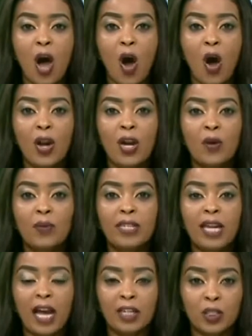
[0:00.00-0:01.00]
on
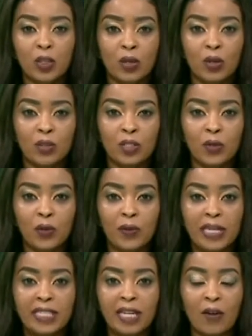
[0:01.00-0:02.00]
reduction or zero
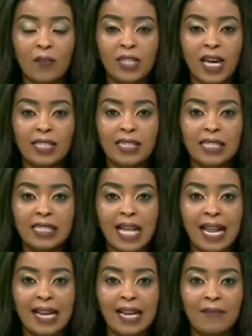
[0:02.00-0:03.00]
rating of taxes
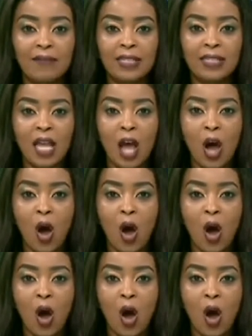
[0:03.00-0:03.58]
and levies